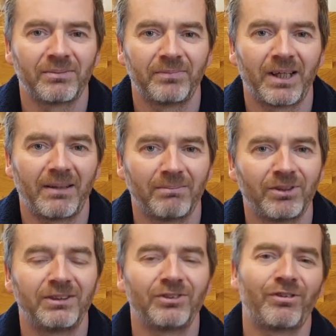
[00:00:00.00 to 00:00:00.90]
So just
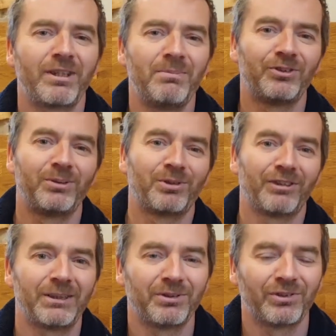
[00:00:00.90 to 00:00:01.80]
three more subscribers
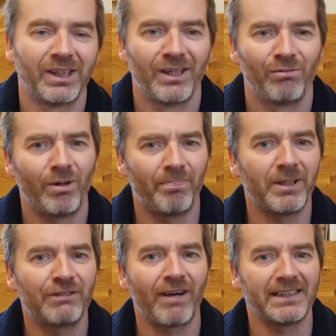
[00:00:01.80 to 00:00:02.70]
would be
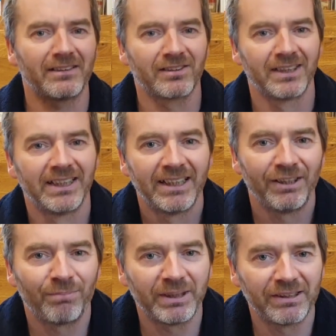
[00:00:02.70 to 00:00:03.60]
great if we can
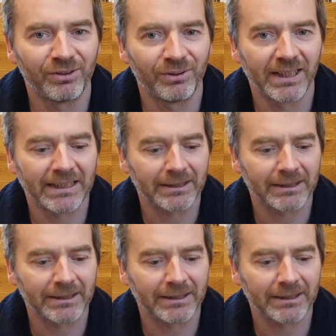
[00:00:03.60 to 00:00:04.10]
do that.